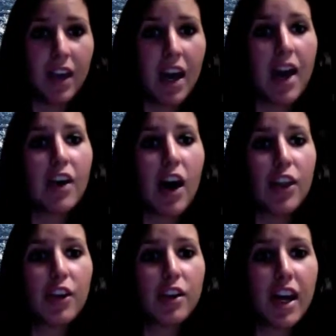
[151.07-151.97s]
and the
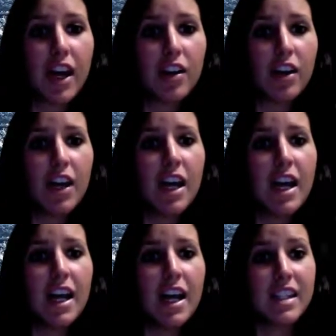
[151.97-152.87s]
other layer
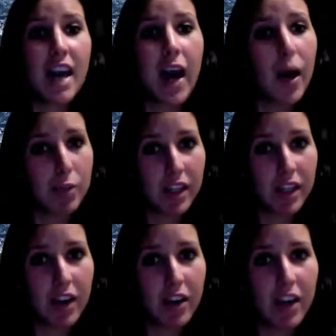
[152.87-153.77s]
is the output layer,